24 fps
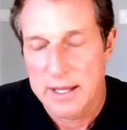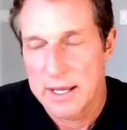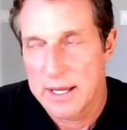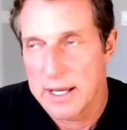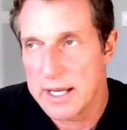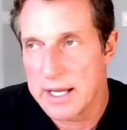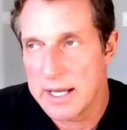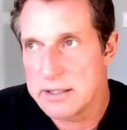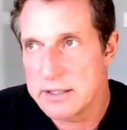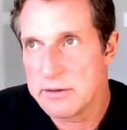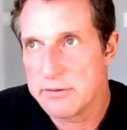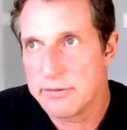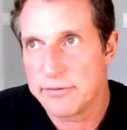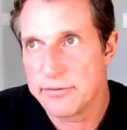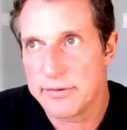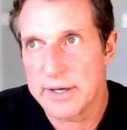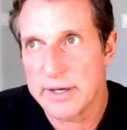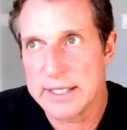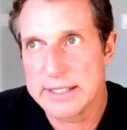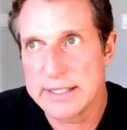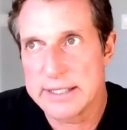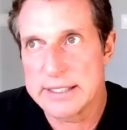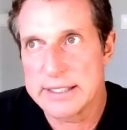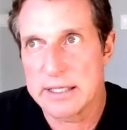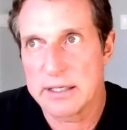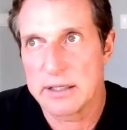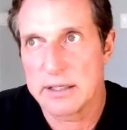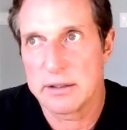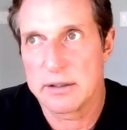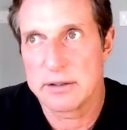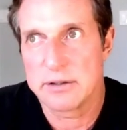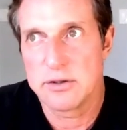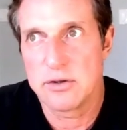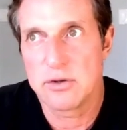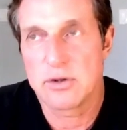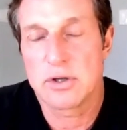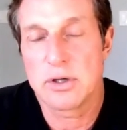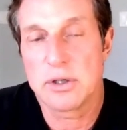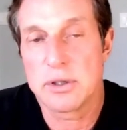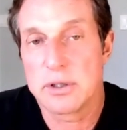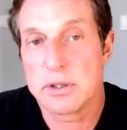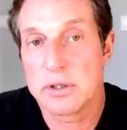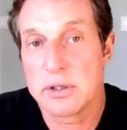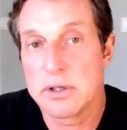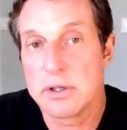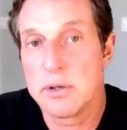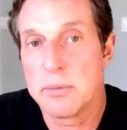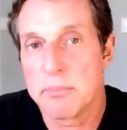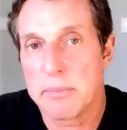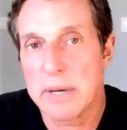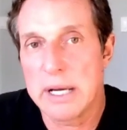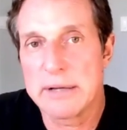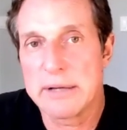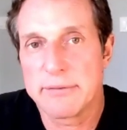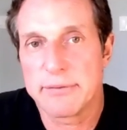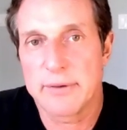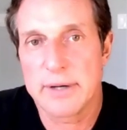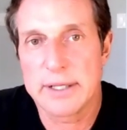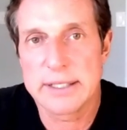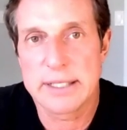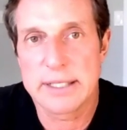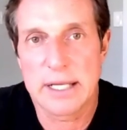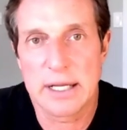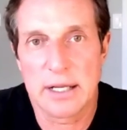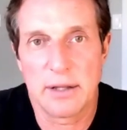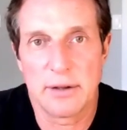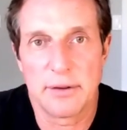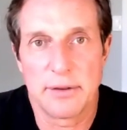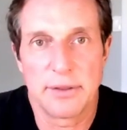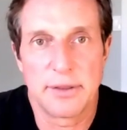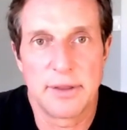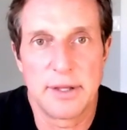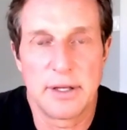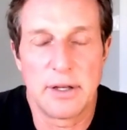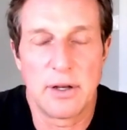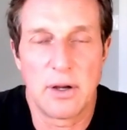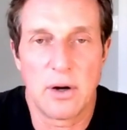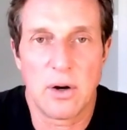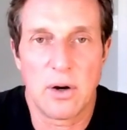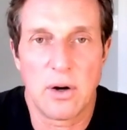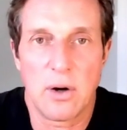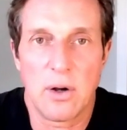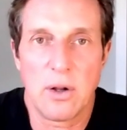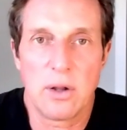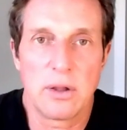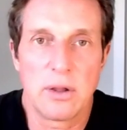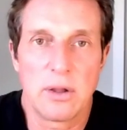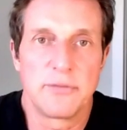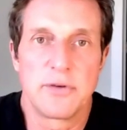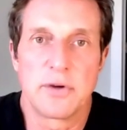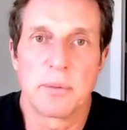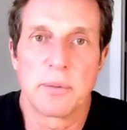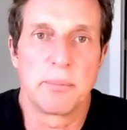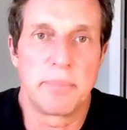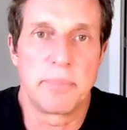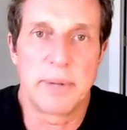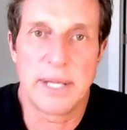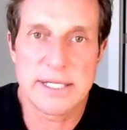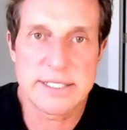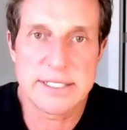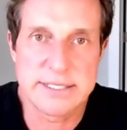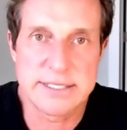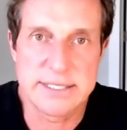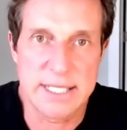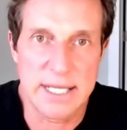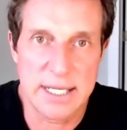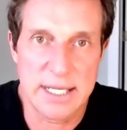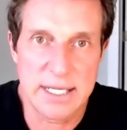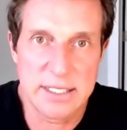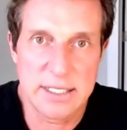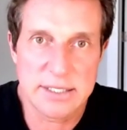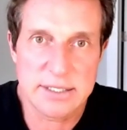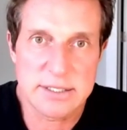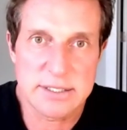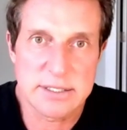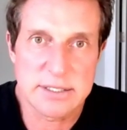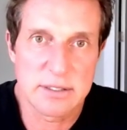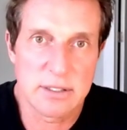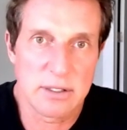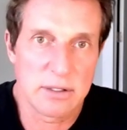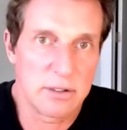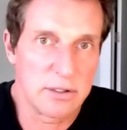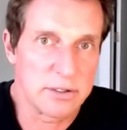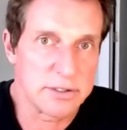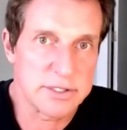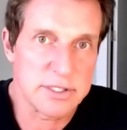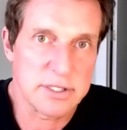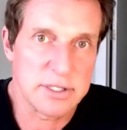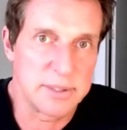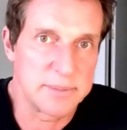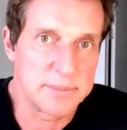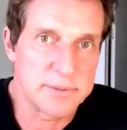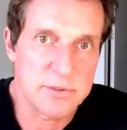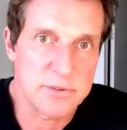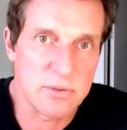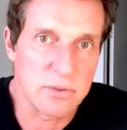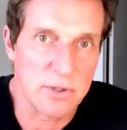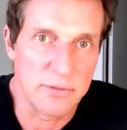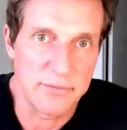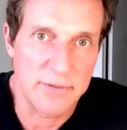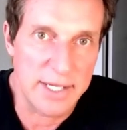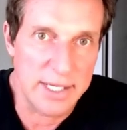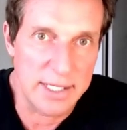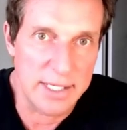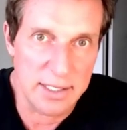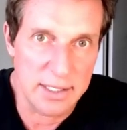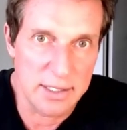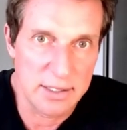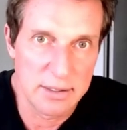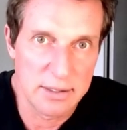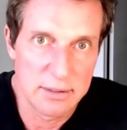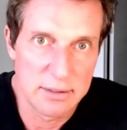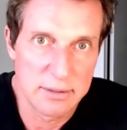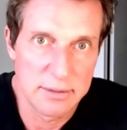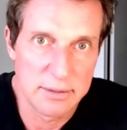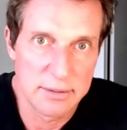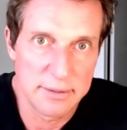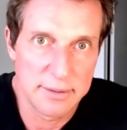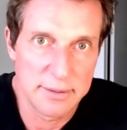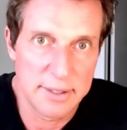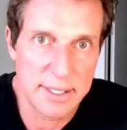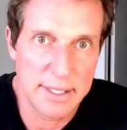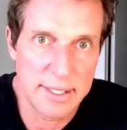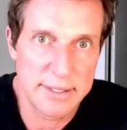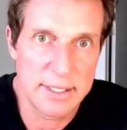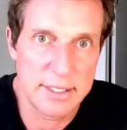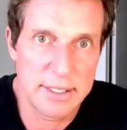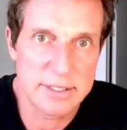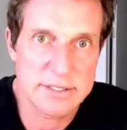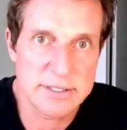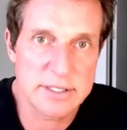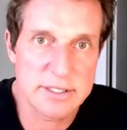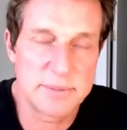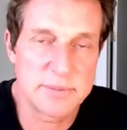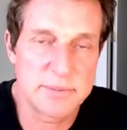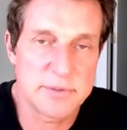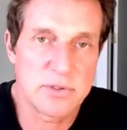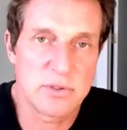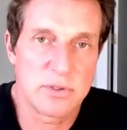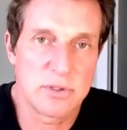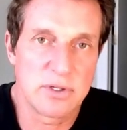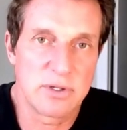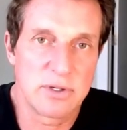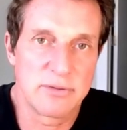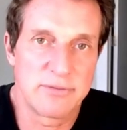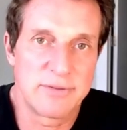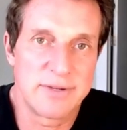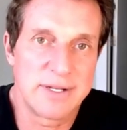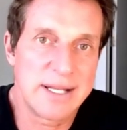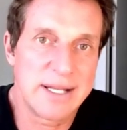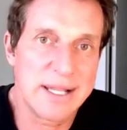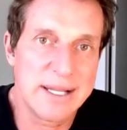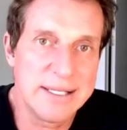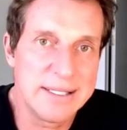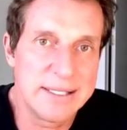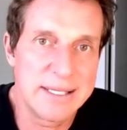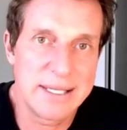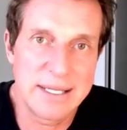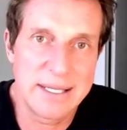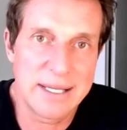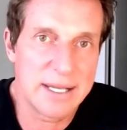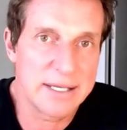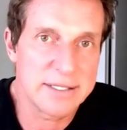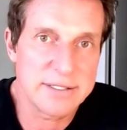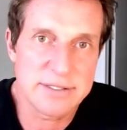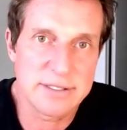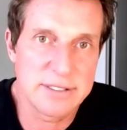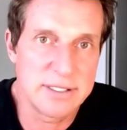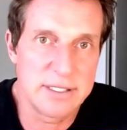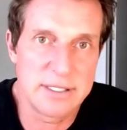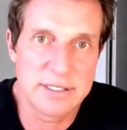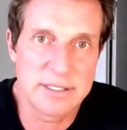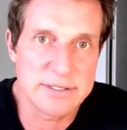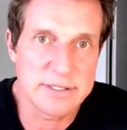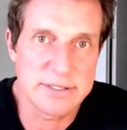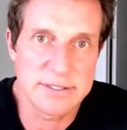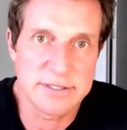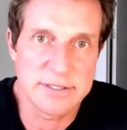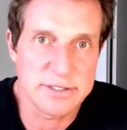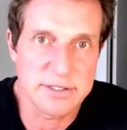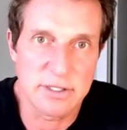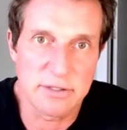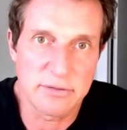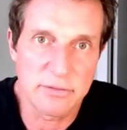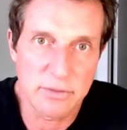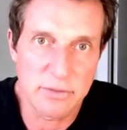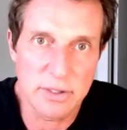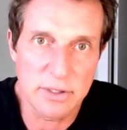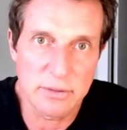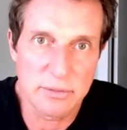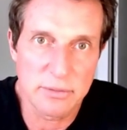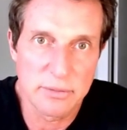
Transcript: And you find out you could you might find out that all of your best days are a sleep score of 80 and that a sleep score of 90 actually isn't as good for you.